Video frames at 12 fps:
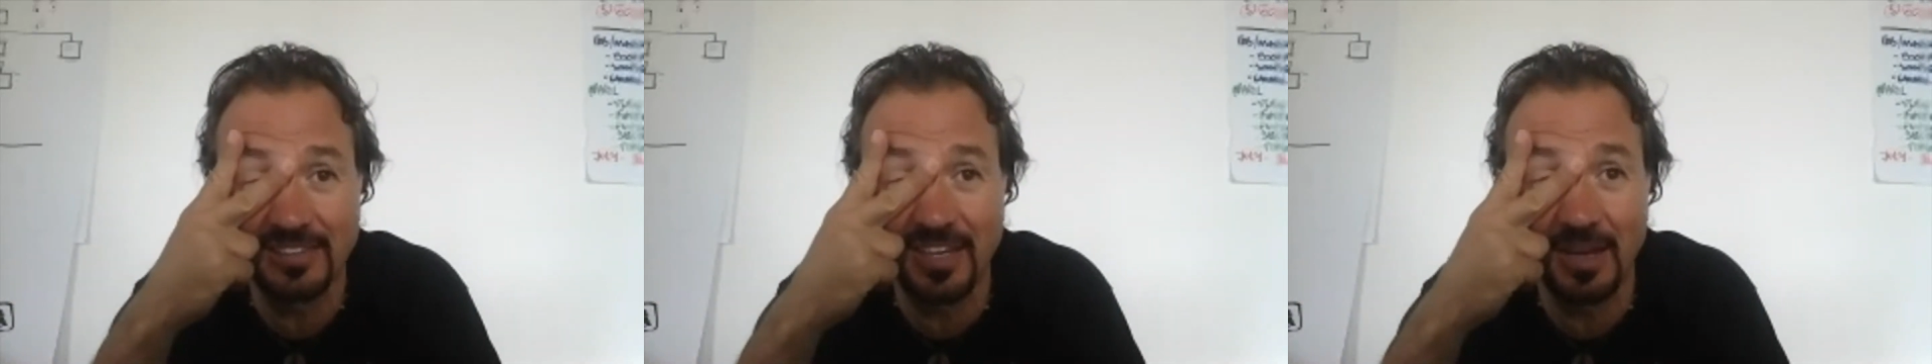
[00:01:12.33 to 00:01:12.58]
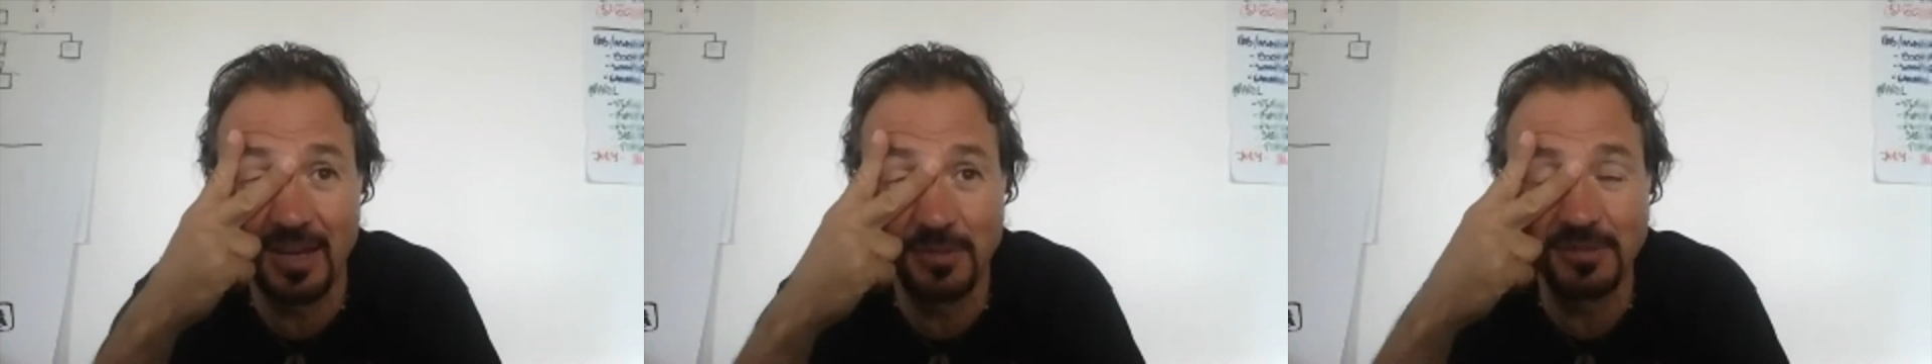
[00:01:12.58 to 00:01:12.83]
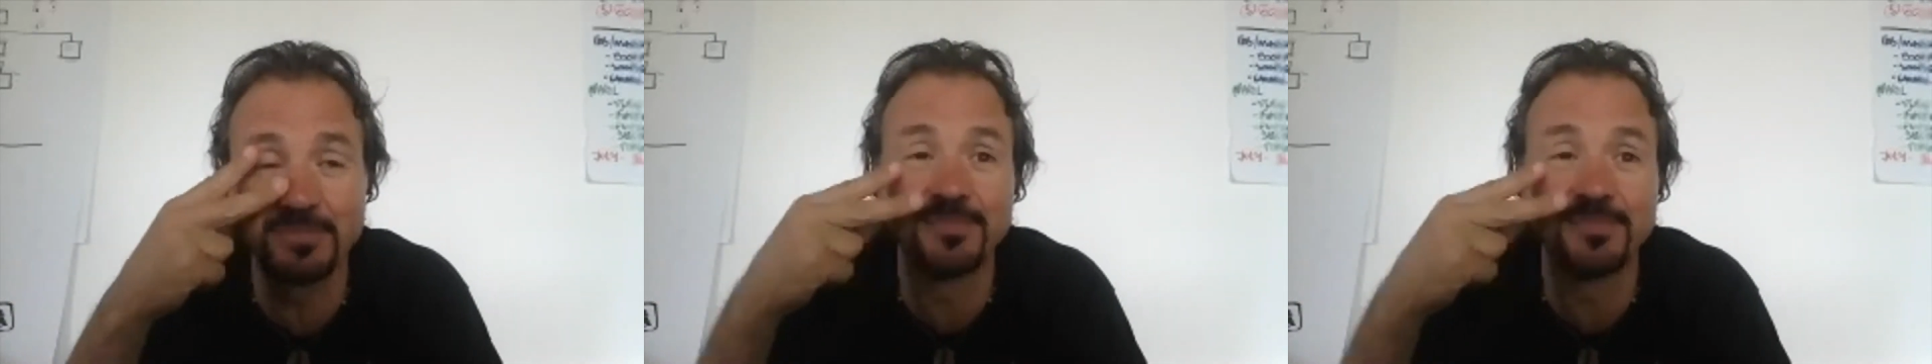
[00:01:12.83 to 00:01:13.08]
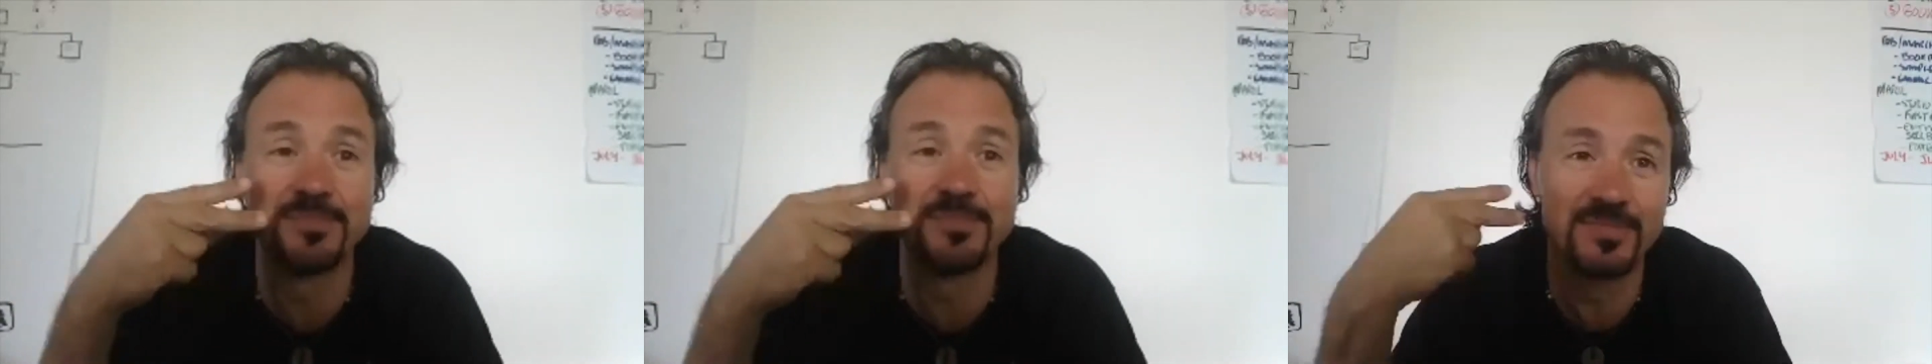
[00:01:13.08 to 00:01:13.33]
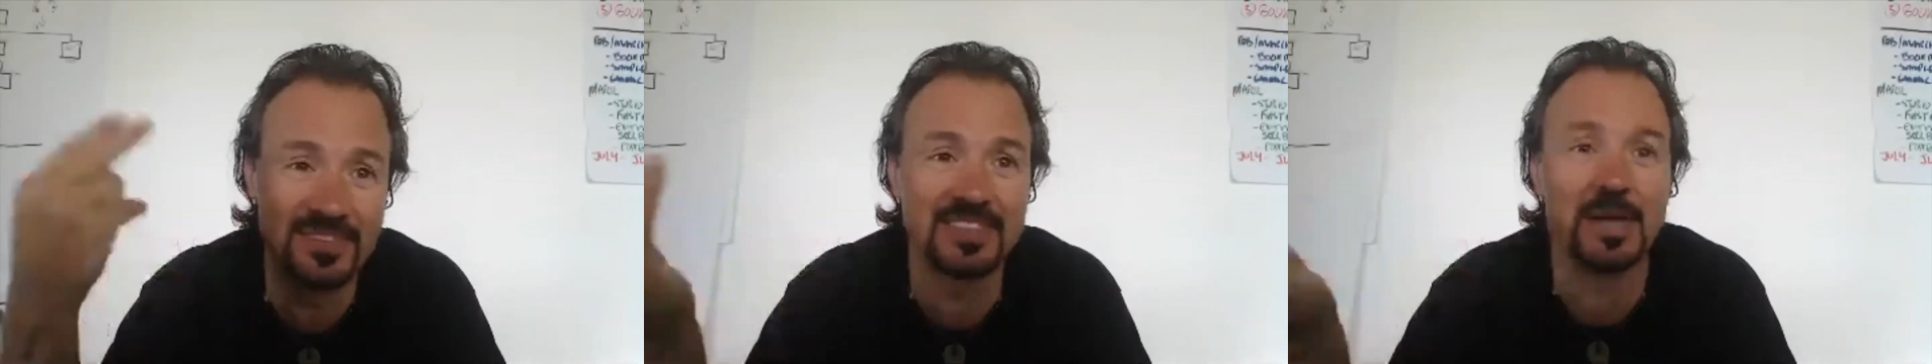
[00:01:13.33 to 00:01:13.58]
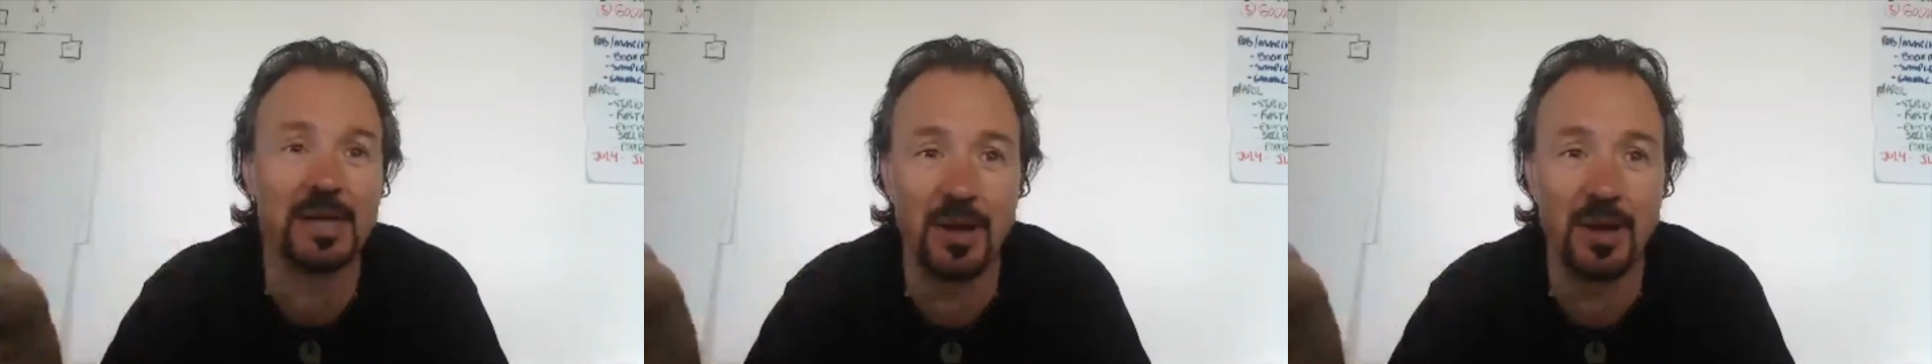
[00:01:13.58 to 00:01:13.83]
time to step
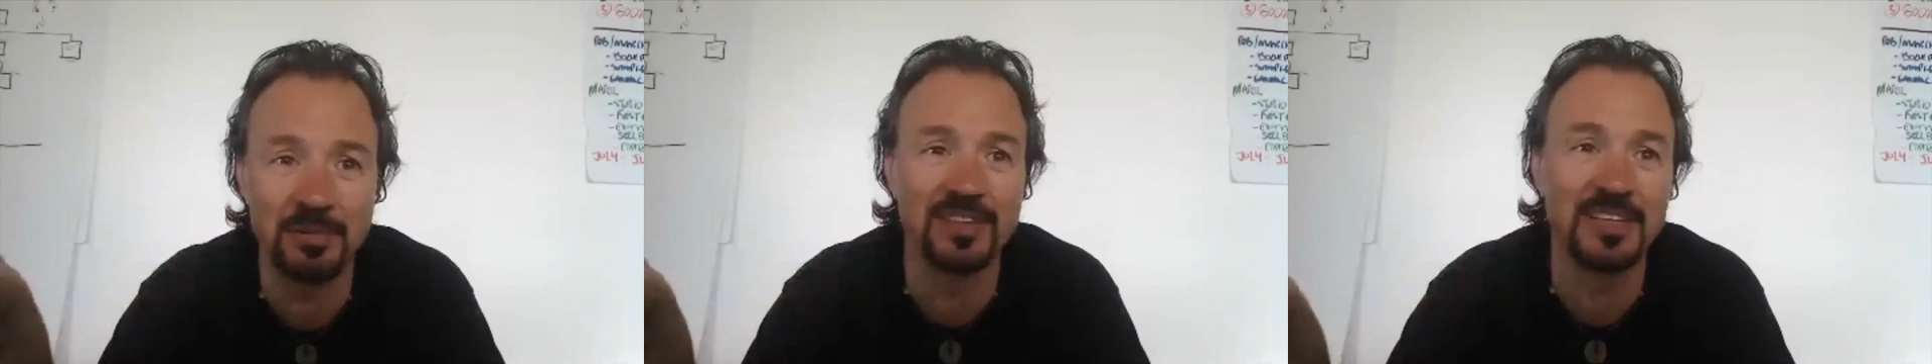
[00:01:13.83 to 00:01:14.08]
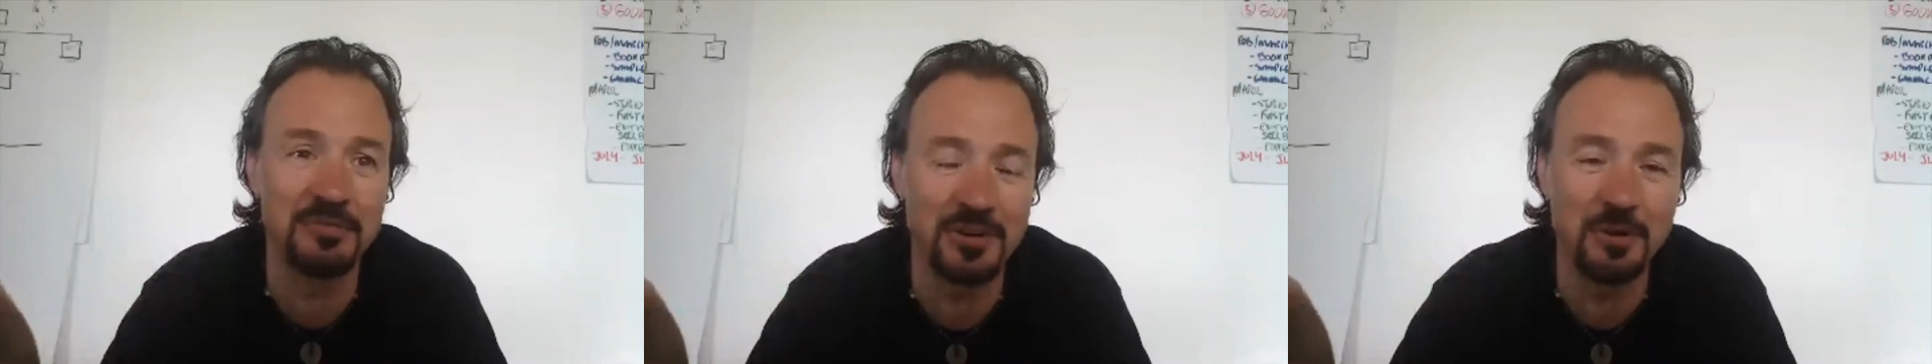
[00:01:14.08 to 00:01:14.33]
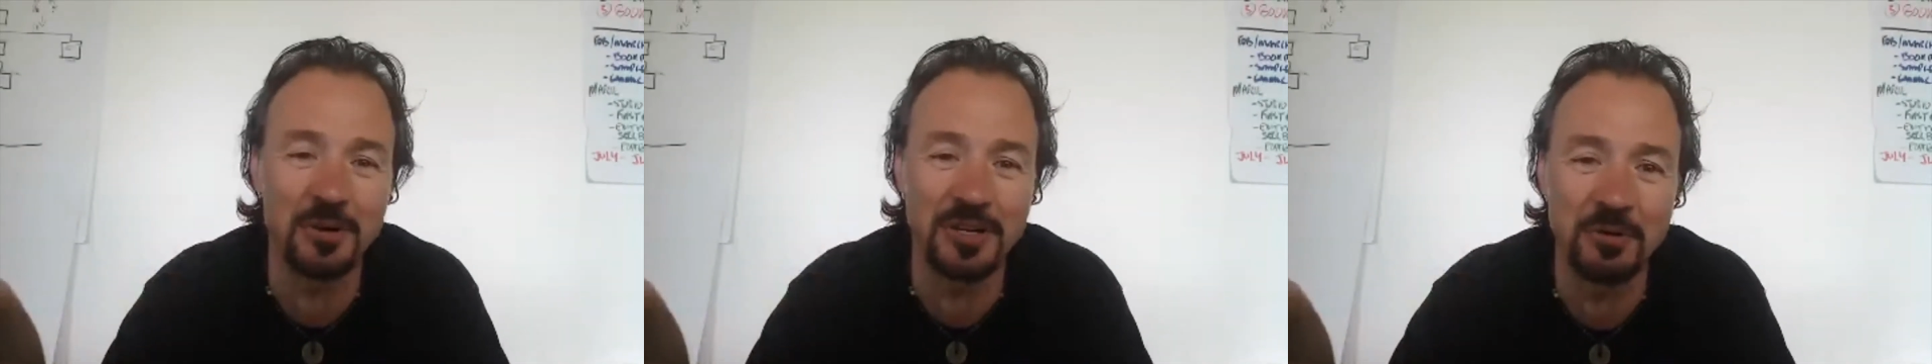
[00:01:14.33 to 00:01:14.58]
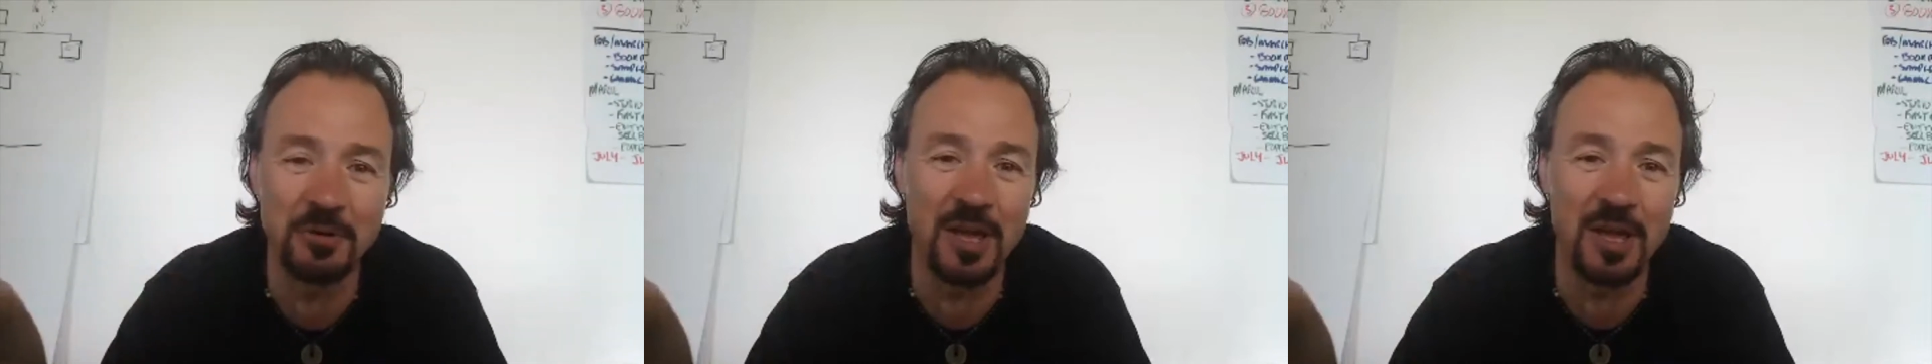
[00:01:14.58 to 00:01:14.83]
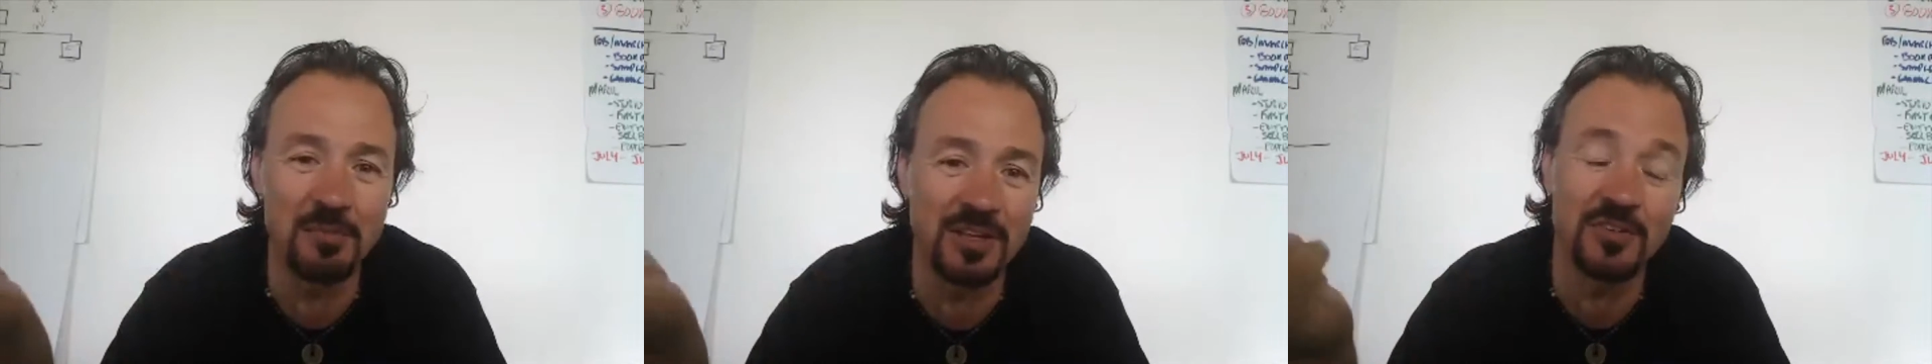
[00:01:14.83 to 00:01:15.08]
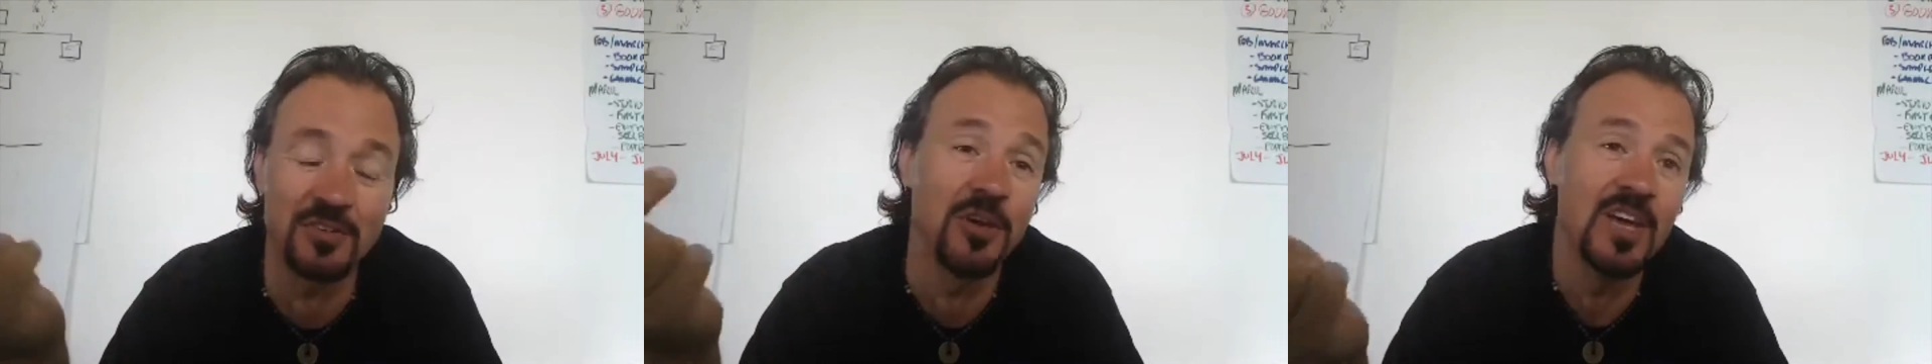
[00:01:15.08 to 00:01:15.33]
up and live according to what I believe.
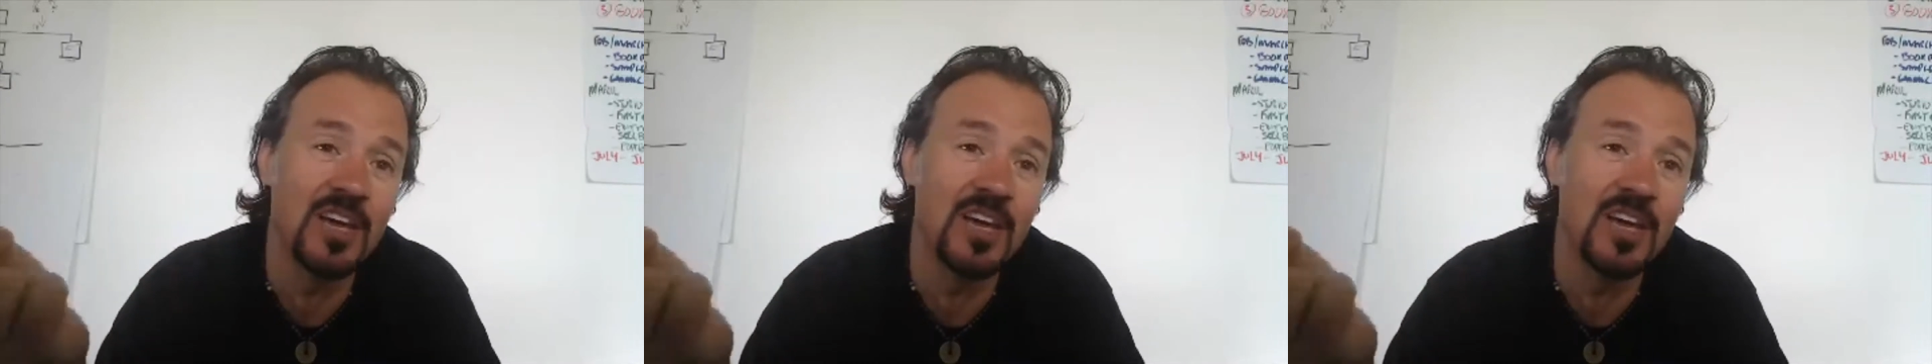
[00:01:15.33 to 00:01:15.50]
So